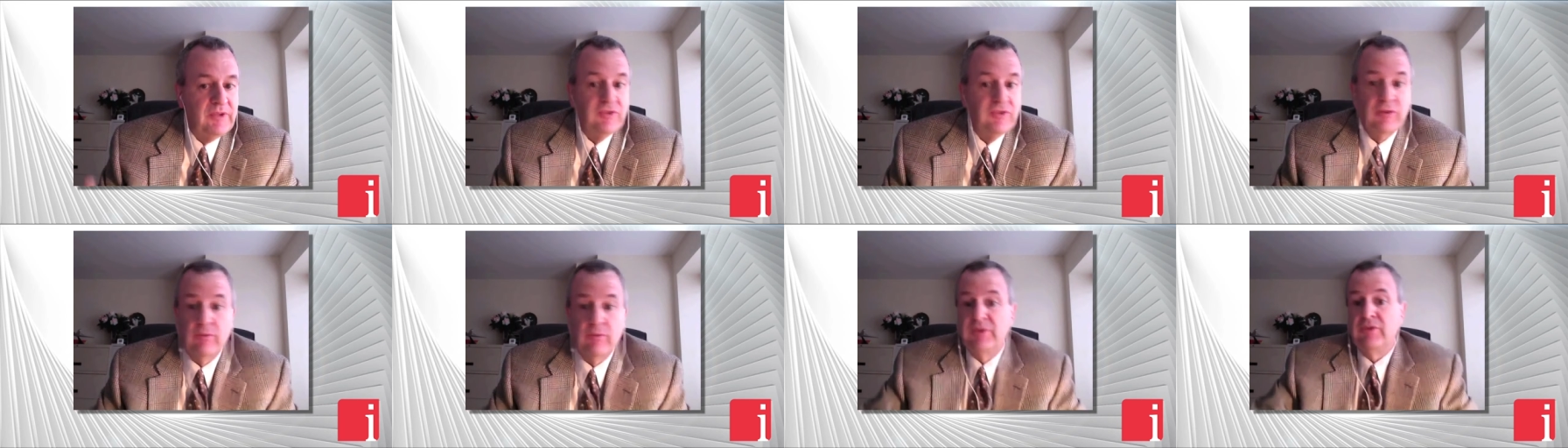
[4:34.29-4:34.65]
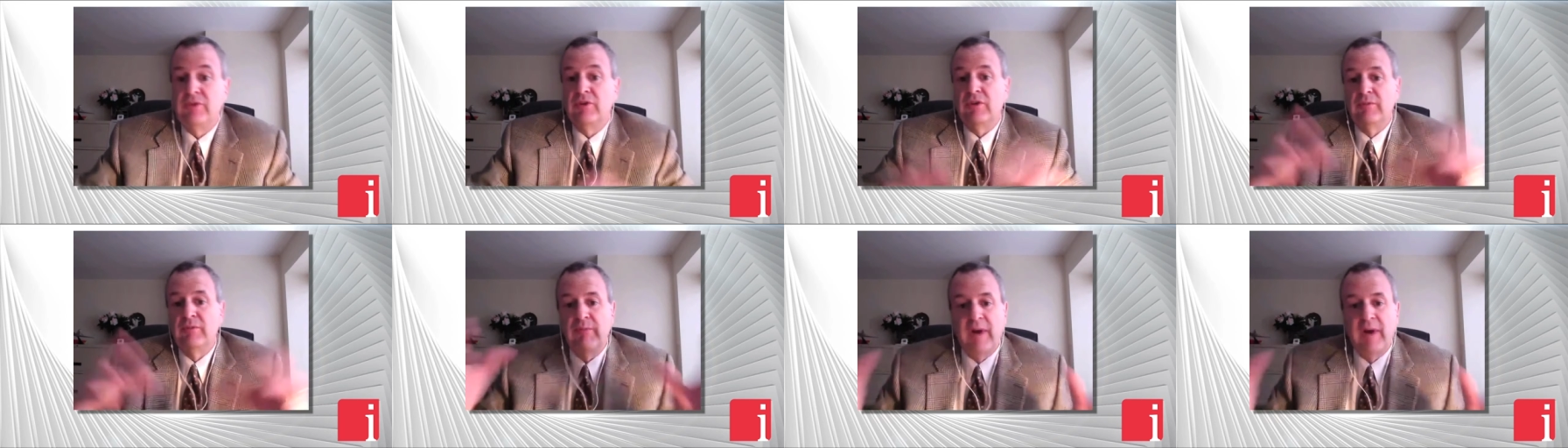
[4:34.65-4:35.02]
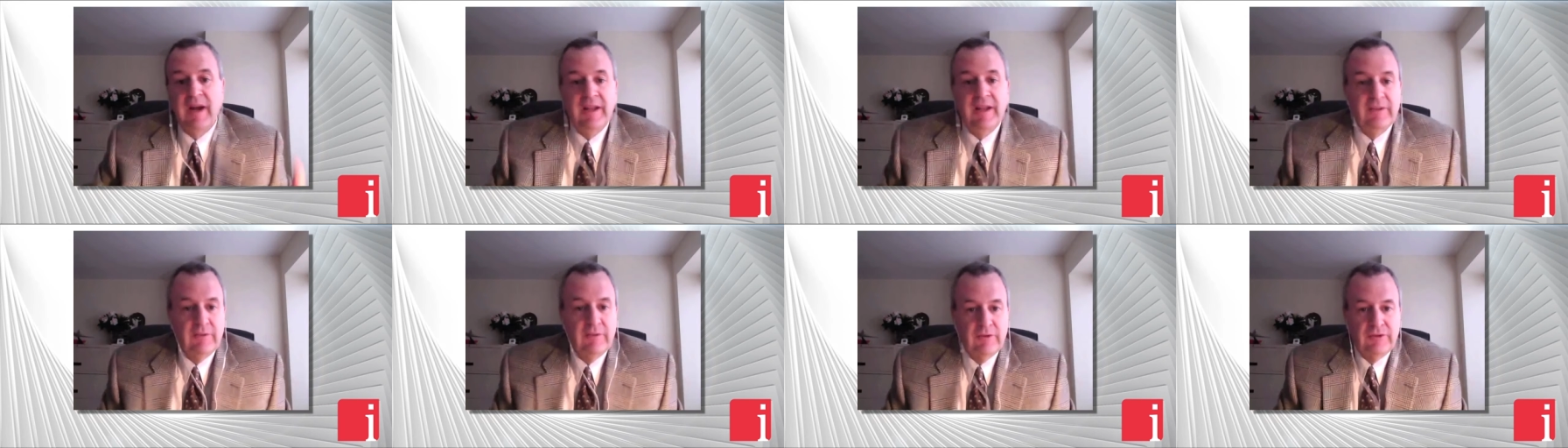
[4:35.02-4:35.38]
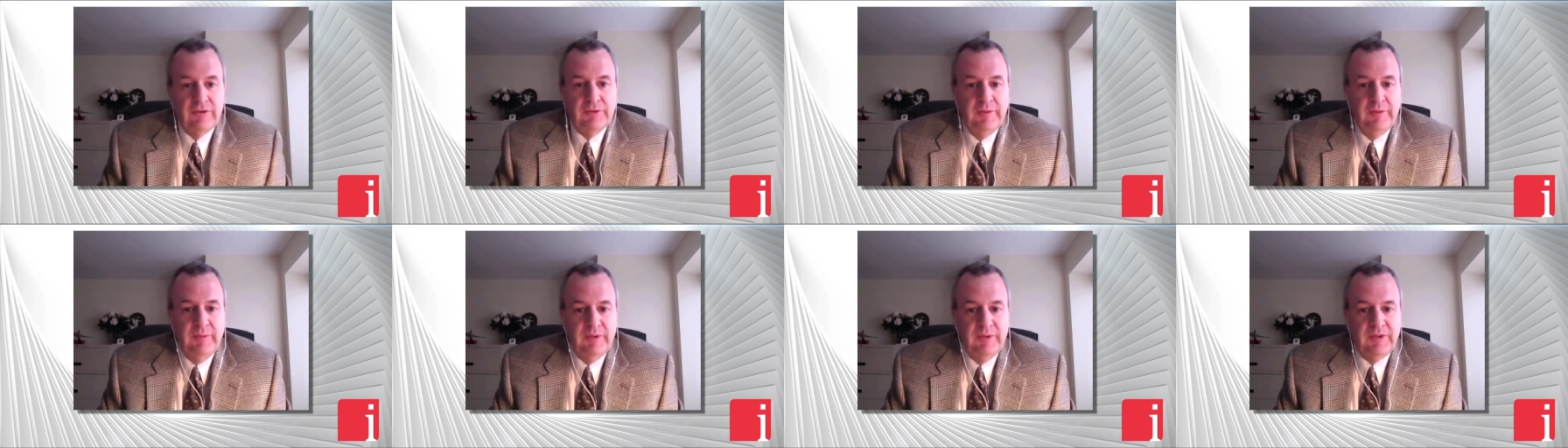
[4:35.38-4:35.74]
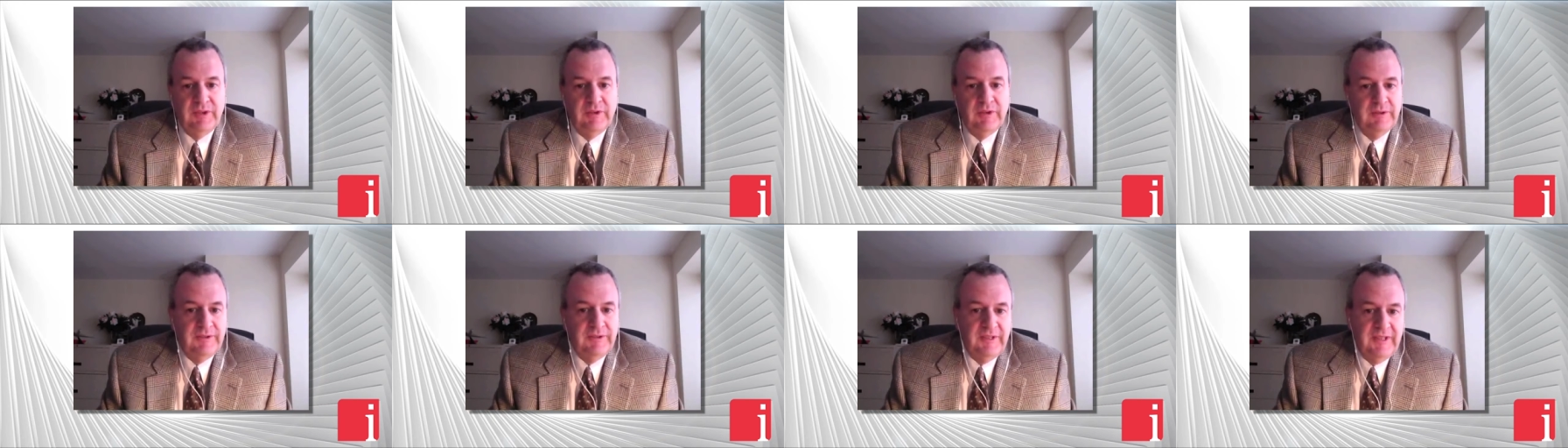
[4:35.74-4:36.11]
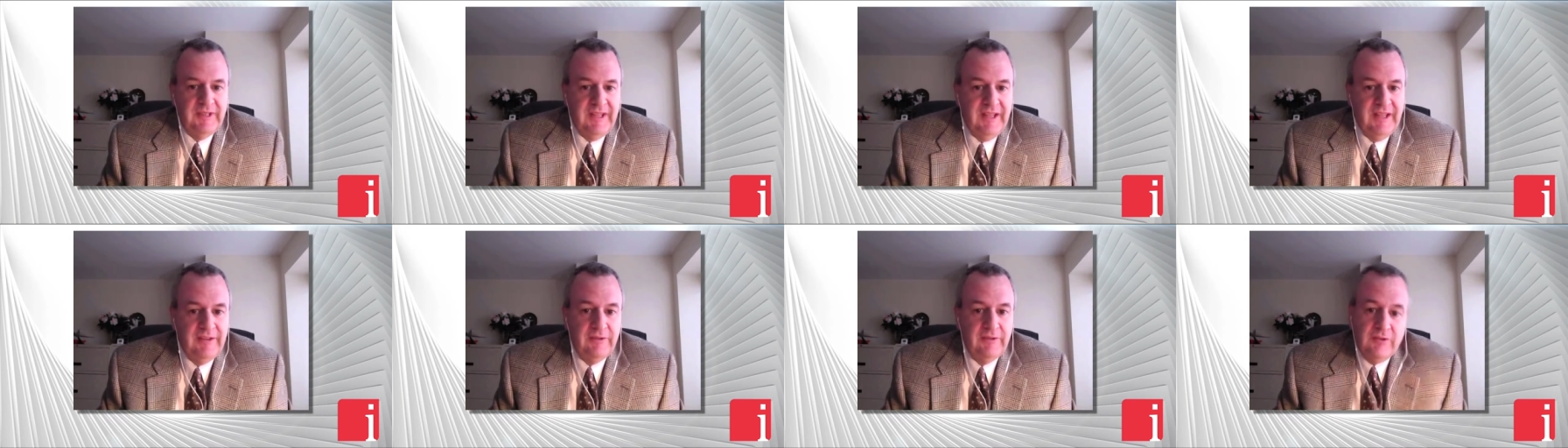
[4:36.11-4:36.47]
So when you combine those three material
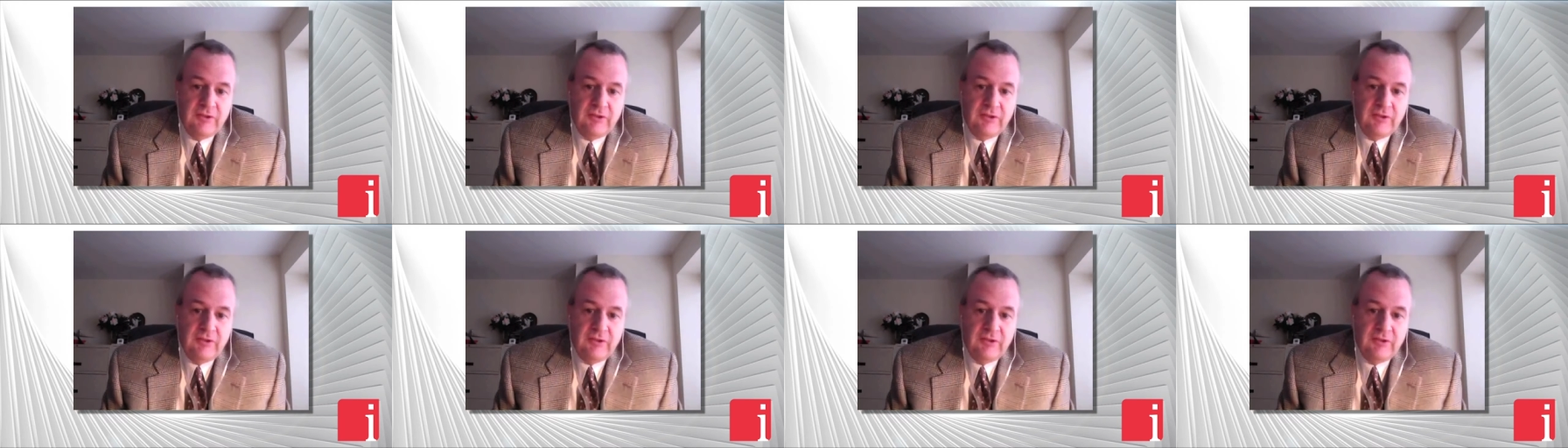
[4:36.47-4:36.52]
together,